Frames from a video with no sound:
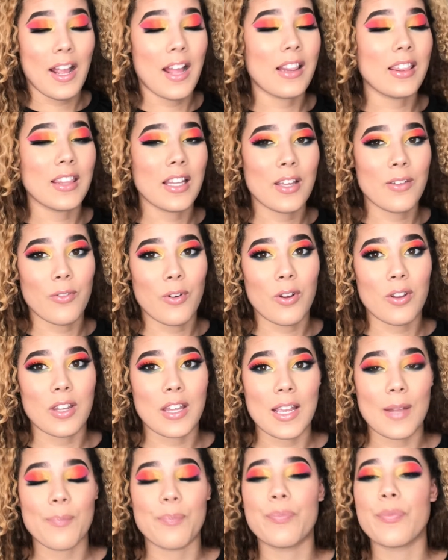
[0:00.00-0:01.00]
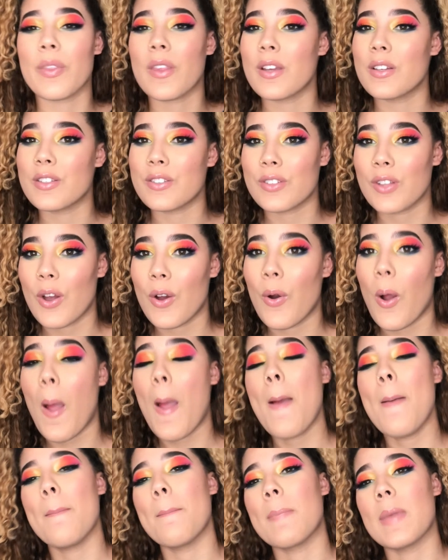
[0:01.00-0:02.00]
I love all that. So
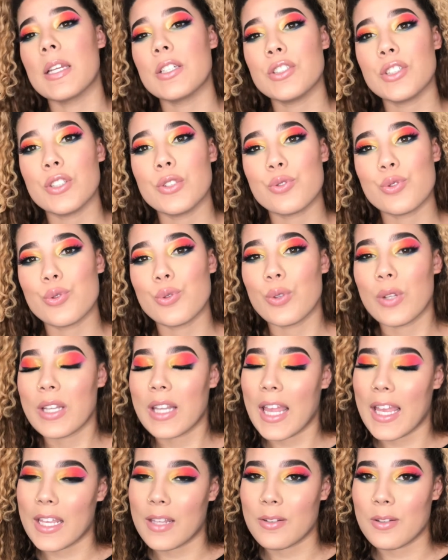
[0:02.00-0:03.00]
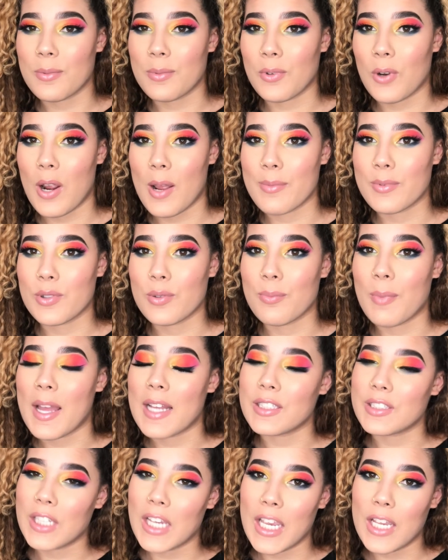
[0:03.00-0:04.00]
make sure to like and subscribe to
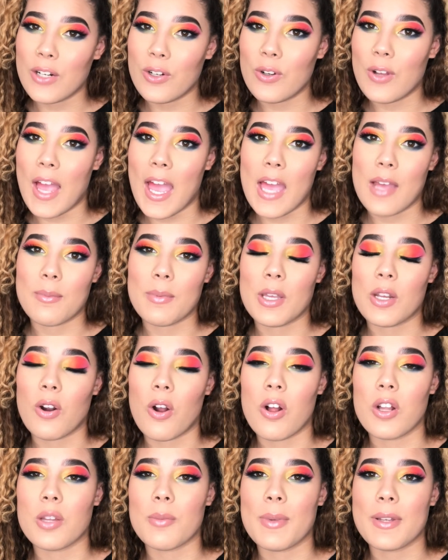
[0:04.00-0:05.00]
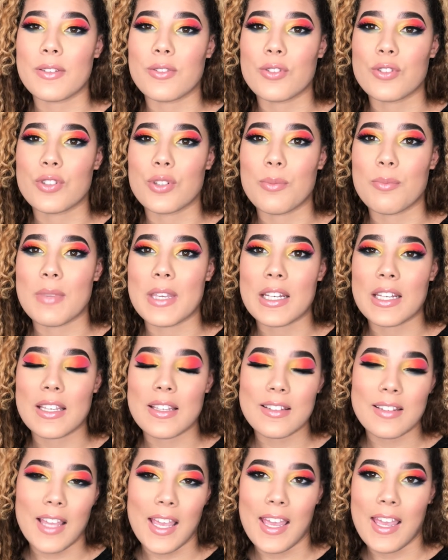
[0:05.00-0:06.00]
my channel, add me on all of my social
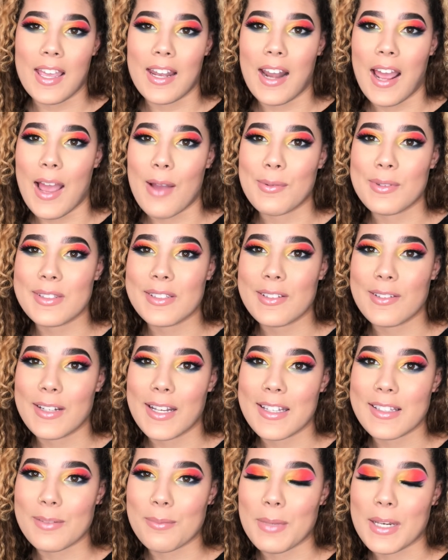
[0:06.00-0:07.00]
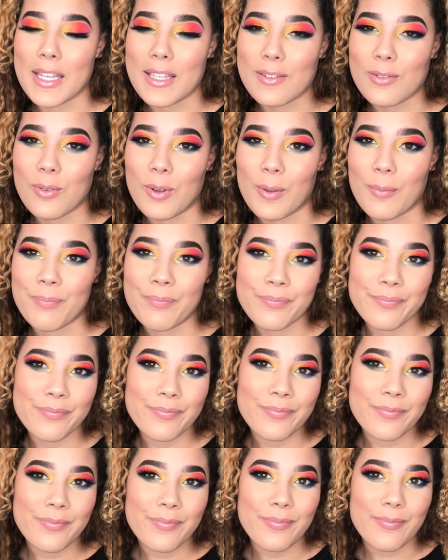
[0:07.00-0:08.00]
medias, and I will see you guys in my next one.
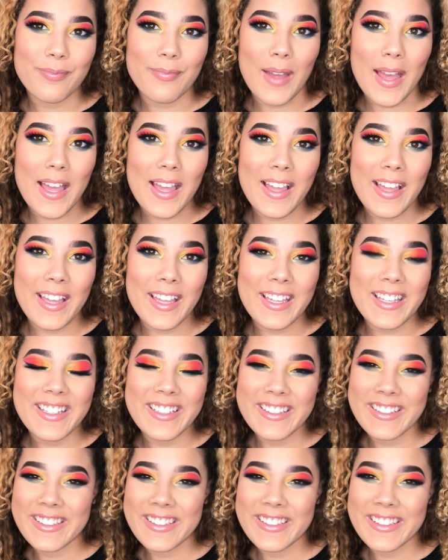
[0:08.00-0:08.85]
Bye.